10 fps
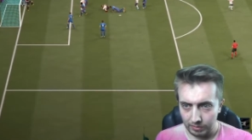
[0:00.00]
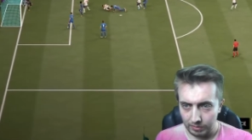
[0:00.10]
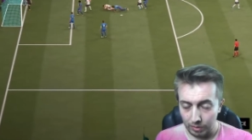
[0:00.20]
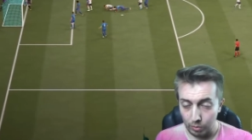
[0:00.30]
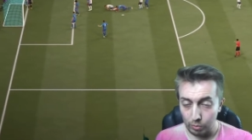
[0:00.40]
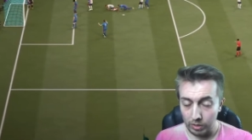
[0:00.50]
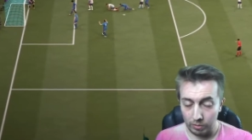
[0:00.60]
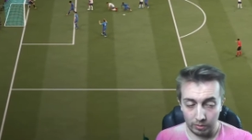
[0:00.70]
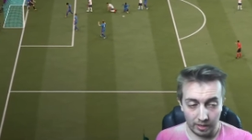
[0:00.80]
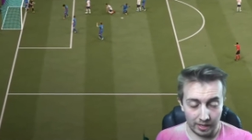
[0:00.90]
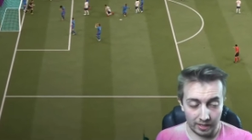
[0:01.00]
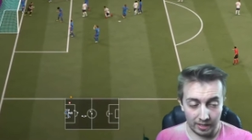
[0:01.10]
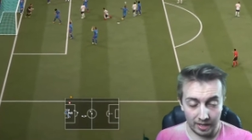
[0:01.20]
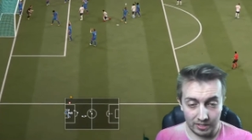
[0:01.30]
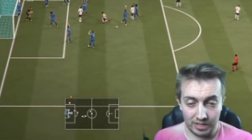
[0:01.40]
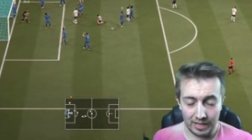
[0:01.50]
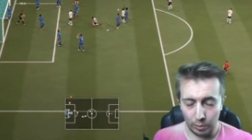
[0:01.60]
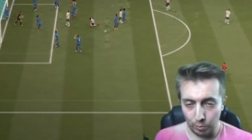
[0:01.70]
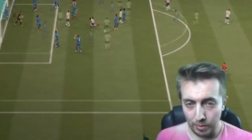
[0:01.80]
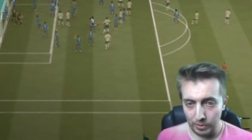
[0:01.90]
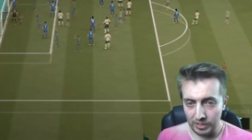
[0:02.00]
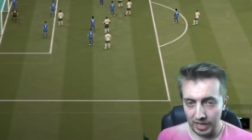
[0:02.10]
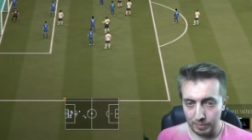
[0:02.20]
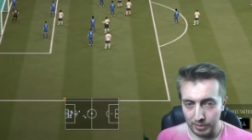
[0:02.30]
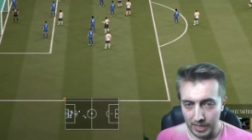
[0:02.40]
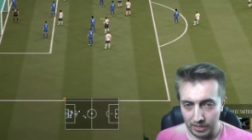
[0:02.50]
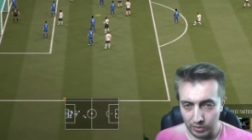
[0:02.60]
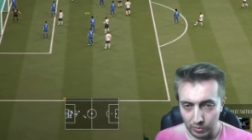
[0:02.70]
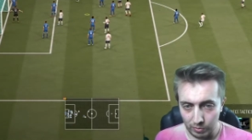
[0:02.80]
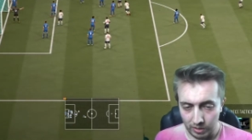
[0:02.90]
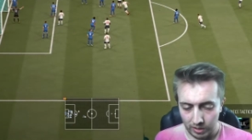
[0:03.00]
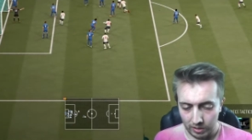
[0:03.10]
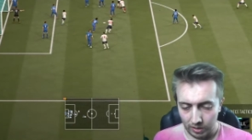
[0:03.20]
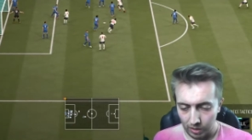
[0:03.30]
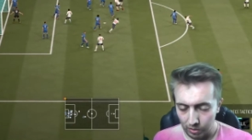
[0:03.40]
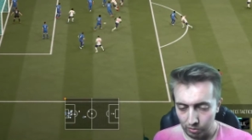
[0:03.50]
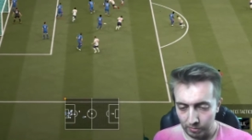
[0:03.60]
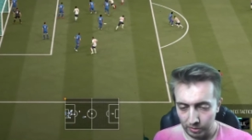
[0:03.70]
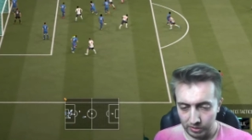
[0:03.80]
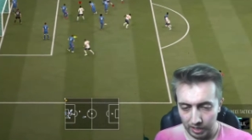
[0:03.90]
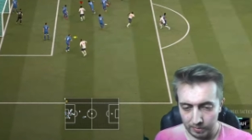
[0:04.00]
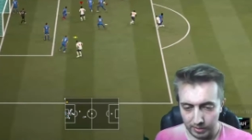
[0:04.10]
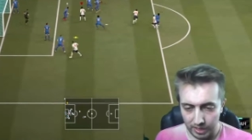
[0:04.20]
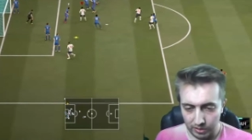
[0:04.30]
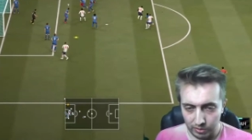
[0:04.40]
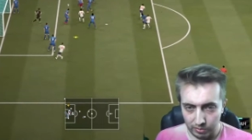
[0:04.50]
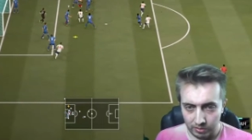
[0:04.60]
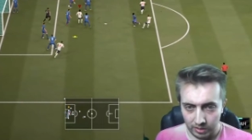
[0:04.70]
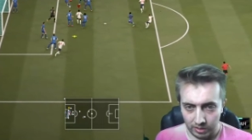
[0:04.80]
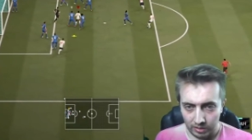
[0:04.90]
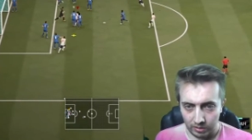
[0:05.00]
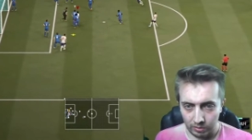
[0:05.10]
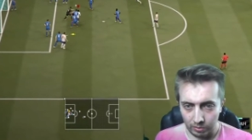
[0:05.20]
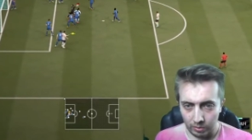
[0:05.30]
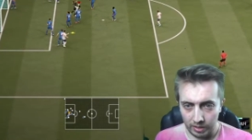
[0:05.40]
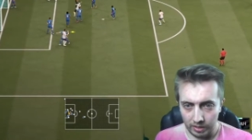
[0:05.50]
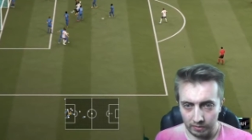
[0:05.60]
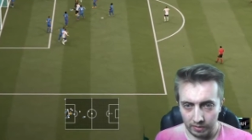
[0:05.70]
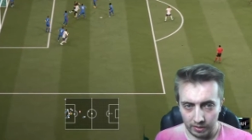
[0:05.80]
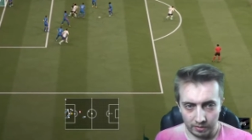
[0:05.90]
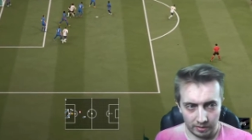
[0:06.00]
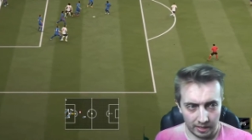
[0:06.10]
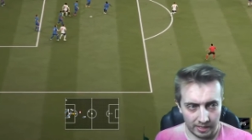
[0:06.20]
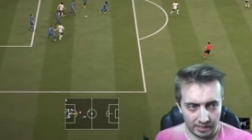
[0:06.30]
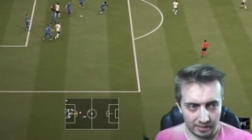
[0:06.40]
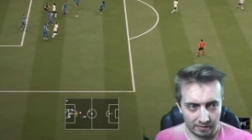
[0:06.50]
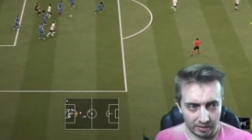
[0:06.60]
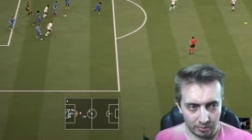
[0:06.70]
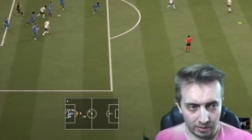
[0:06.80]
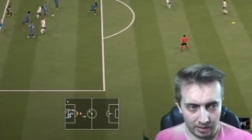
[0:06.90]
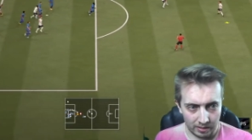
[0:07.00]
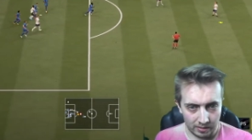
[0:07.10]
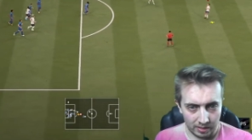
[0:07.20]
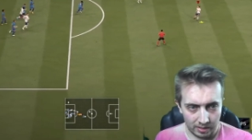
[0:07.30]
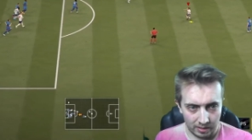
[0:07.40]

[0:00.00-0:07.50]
Oh, yo, uh, actually almost had potential almost had potential. Not quite enough, though. Eddie's never going to win that, is he?